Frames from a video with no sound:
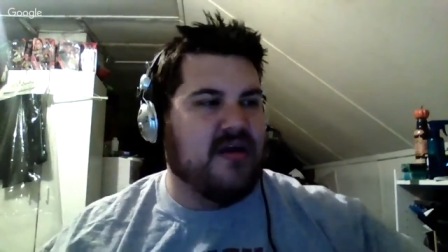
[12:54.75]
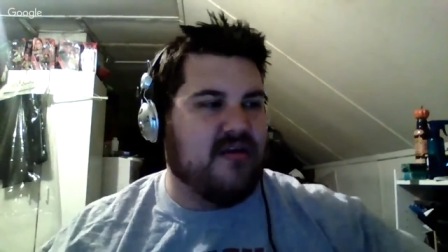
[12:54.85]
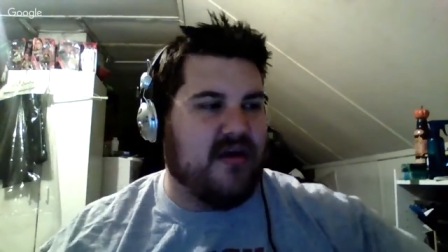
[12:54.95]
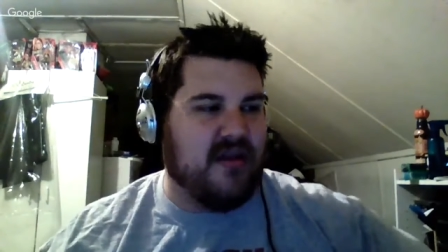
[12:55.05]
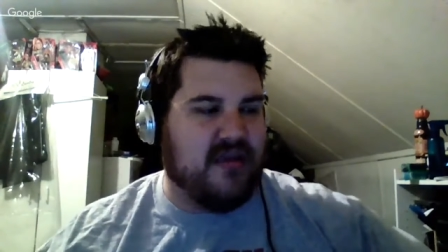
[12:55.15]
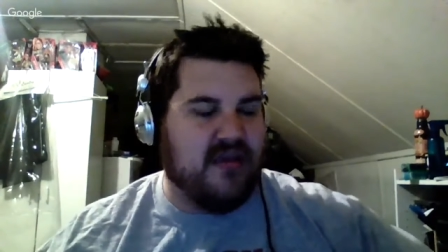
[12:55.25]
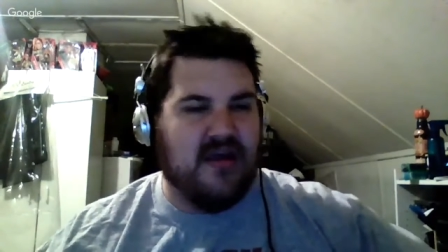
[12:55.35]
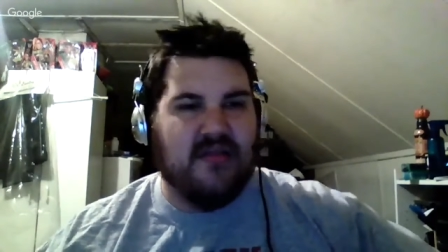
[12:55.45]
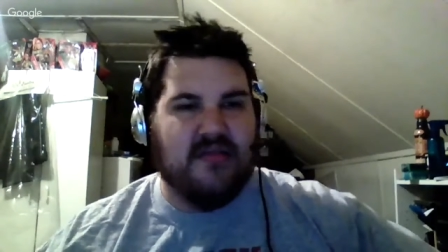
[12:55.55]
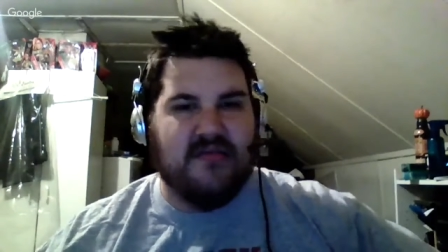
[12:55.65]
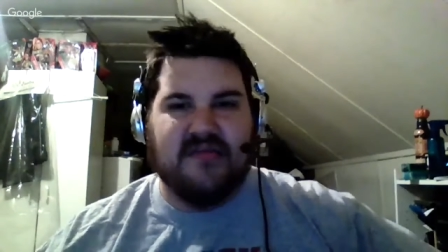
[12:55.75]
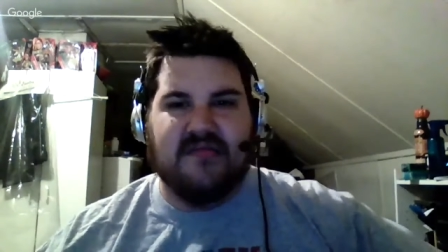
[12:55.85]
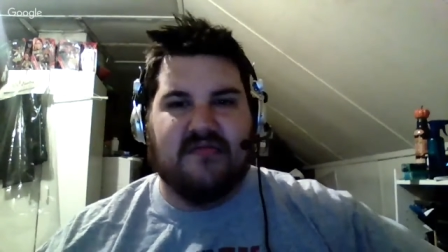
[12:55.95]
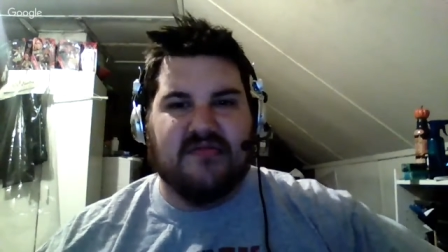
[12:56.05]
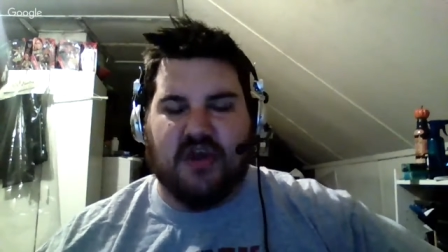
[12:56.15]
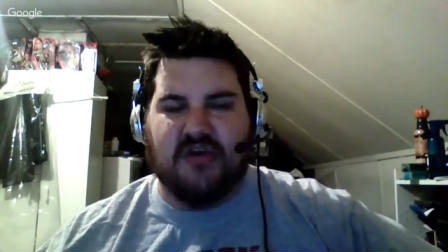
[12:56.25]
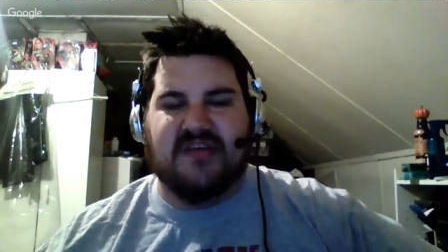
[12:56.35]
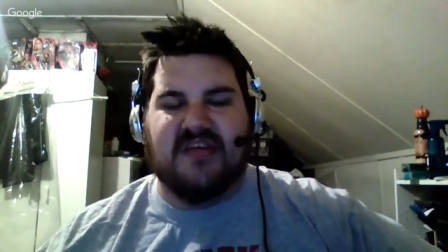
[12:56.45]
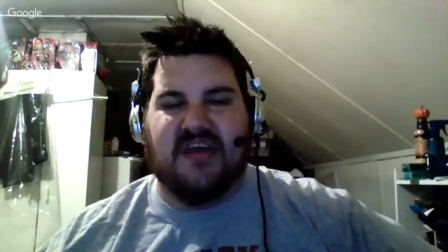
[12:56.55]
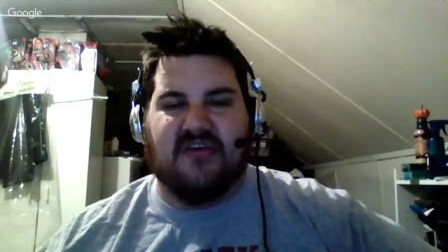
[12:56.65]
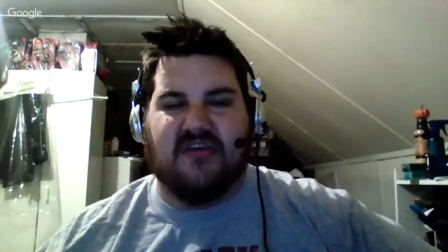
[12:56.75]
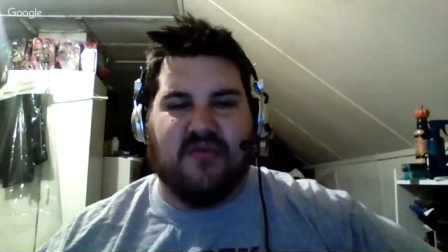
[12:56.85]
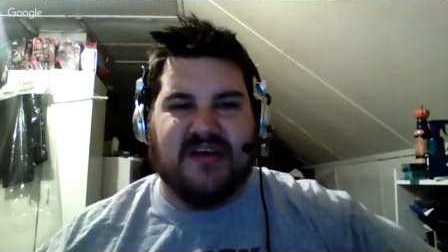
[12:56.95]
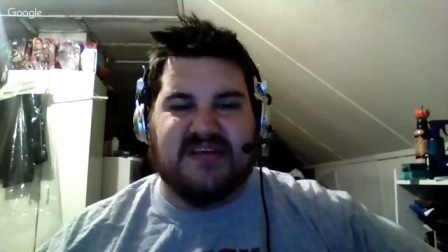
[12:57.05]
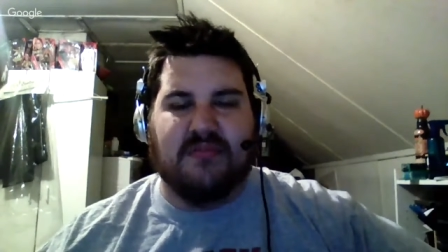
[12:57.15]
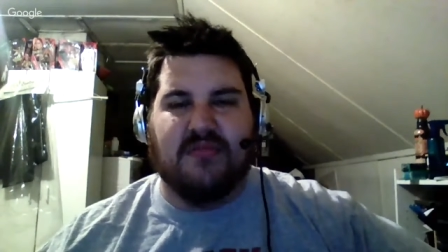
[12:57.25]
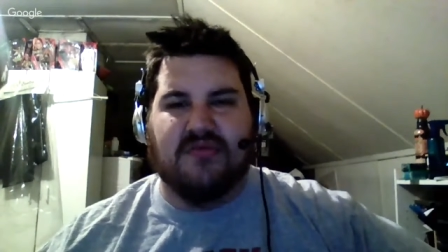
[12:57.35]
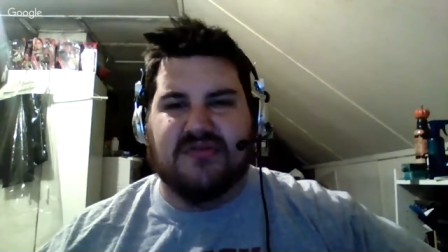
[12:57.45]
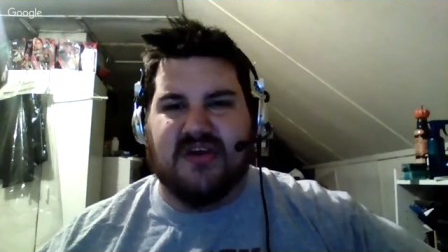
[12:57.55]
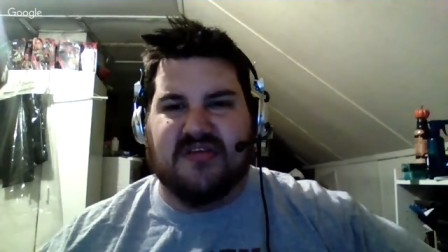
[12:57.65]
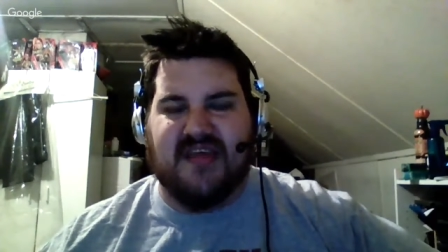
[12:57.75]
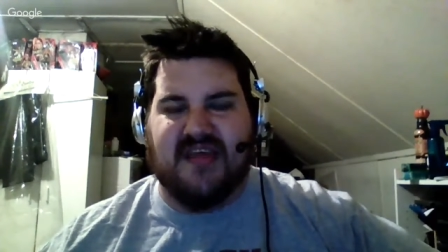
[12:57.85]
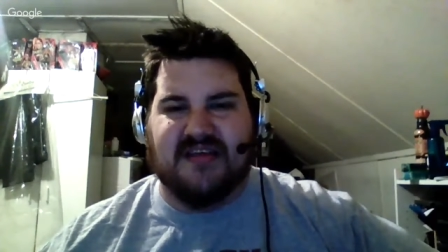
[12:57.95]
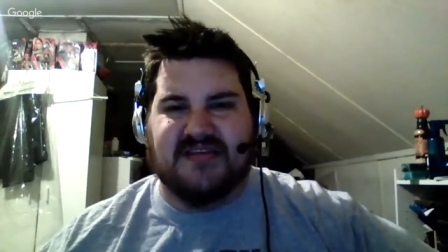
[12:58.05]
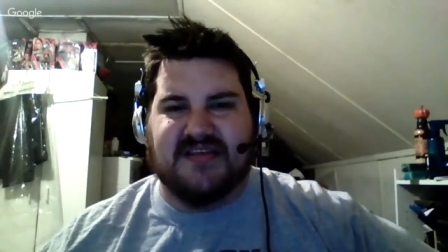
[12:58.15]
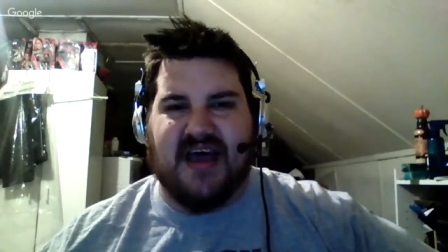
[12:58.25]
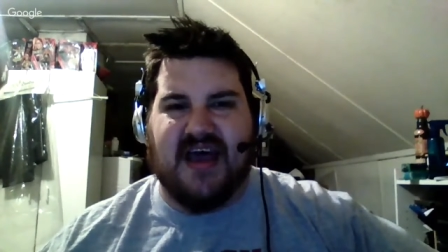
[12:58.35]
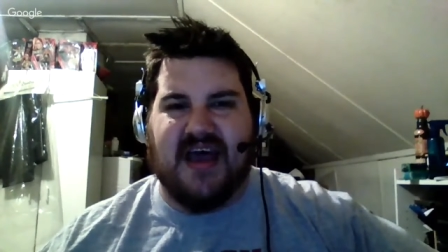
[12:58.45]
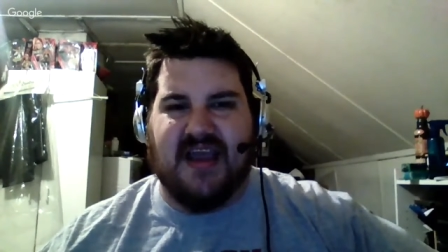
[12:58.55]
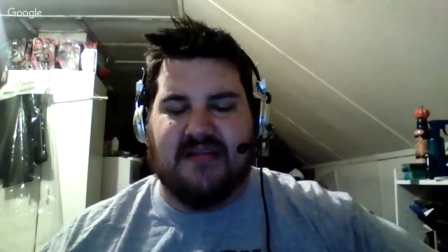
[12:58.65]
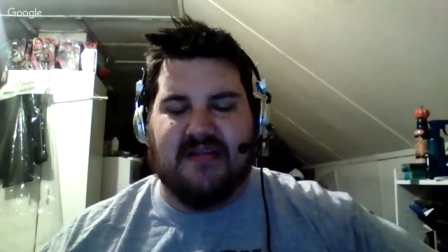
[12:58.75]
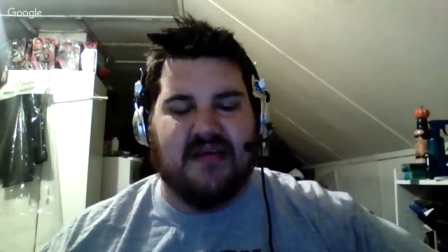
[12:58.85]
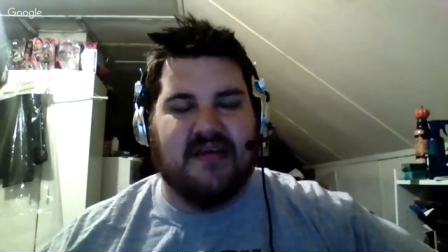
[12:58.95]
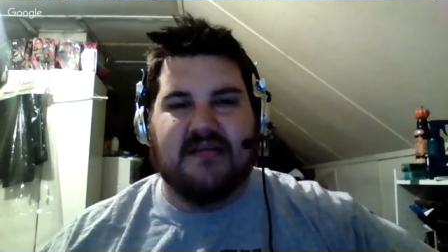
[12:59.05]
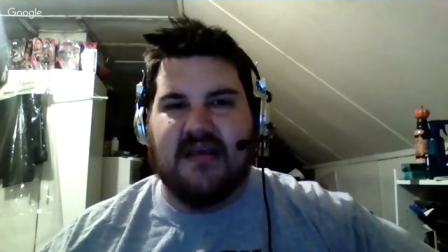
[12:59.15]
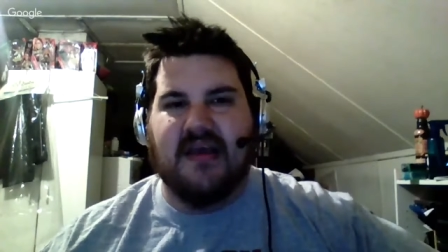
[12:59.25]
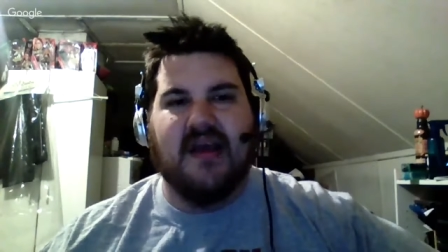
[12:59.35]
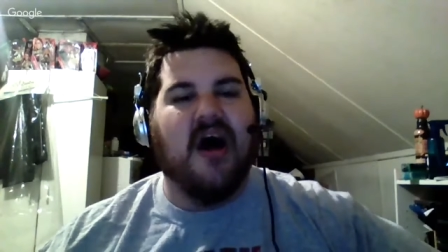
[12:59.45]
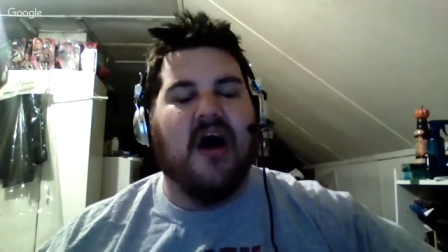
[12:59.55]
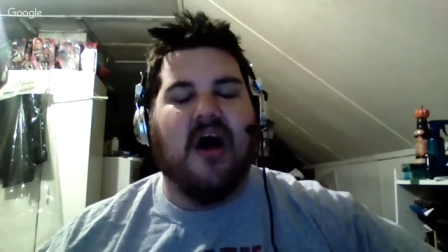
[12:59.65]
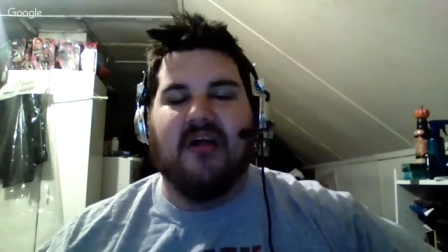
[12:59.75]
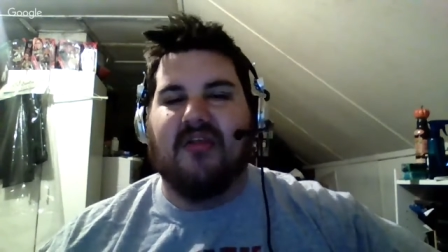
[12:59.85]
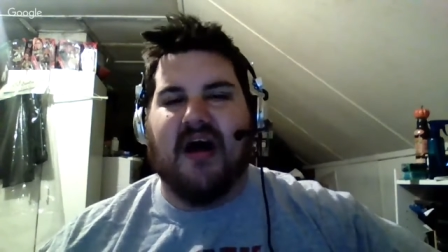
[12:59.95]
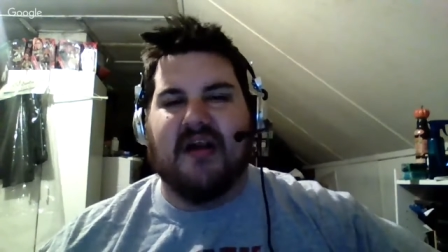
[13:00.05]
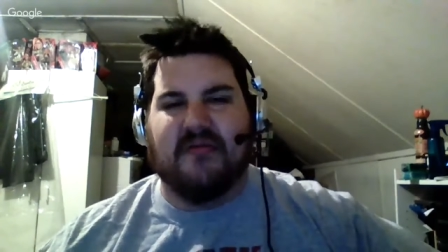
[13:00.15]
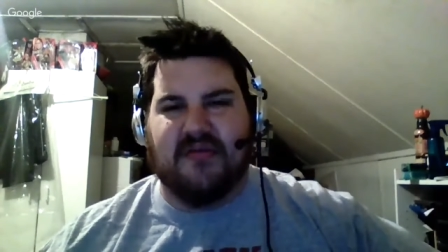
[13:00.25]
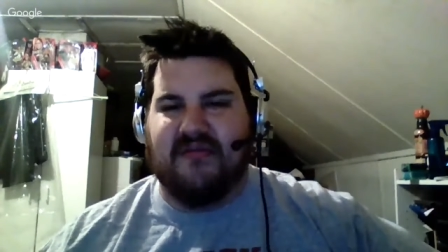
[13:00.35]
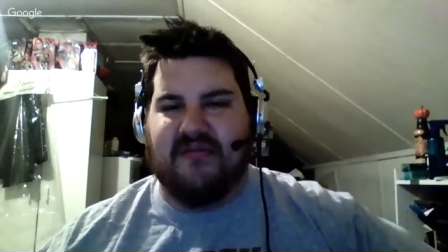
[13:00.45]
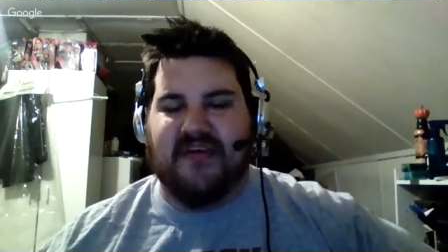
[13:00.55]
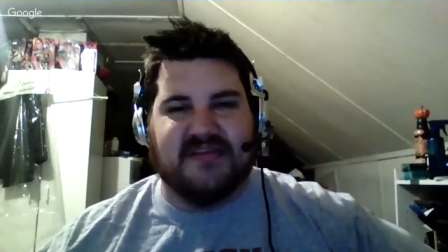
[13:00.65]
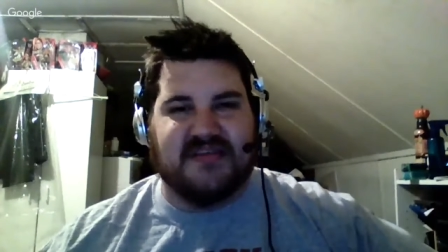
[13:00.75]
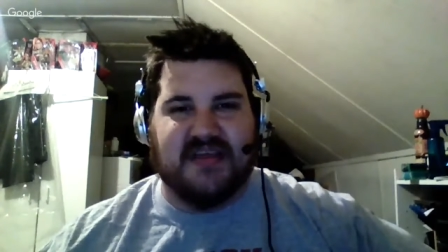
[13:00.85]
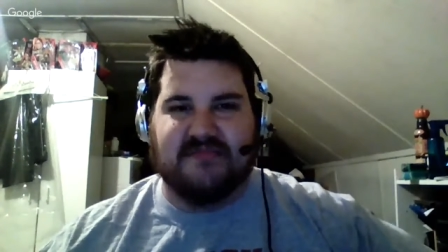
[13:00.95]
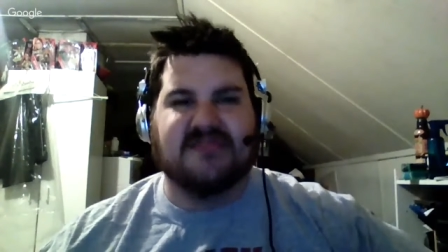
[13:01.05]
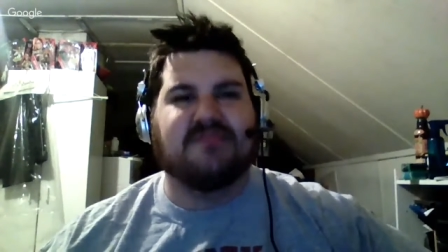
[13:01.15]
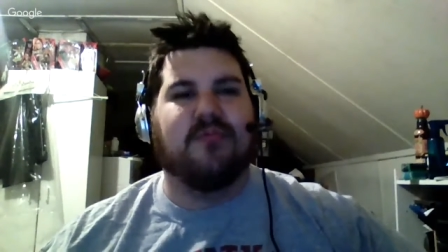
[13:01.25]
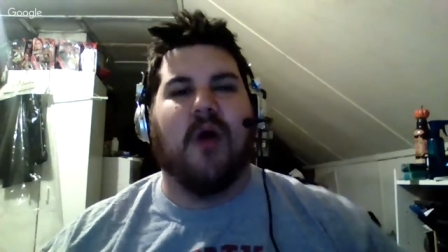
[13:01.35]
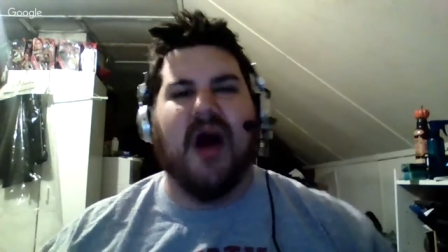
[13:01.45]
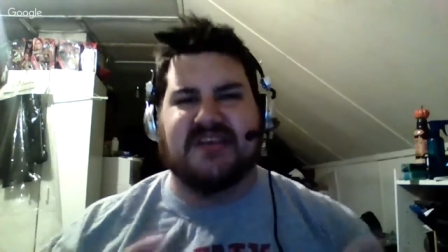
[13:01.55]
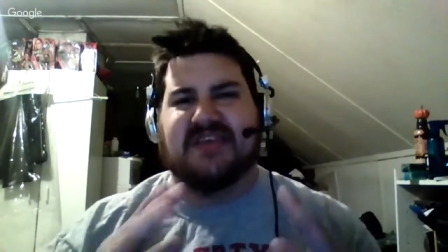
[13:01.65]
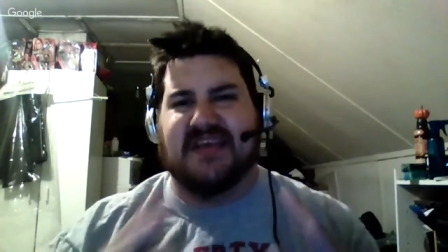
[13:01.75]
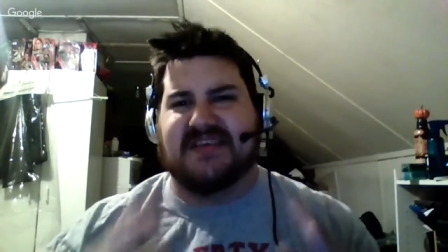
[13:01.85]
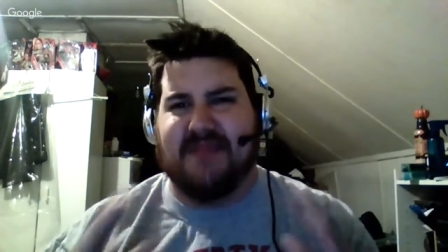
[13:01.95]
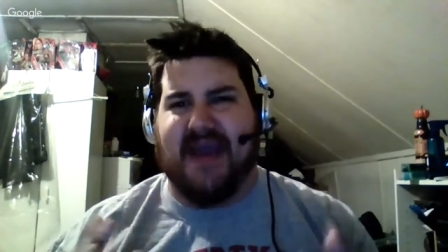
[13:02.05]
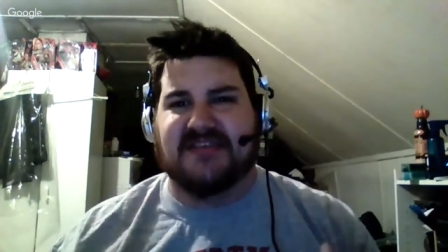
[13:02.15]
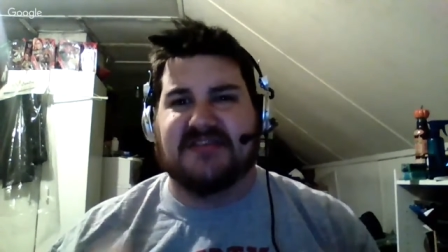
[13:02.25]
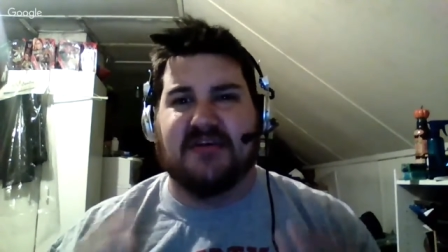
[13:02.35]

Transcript: Like Charlotte did a crazy moonsault to the outside. Uh, it, a lot of really fun stuff. Just watch this match.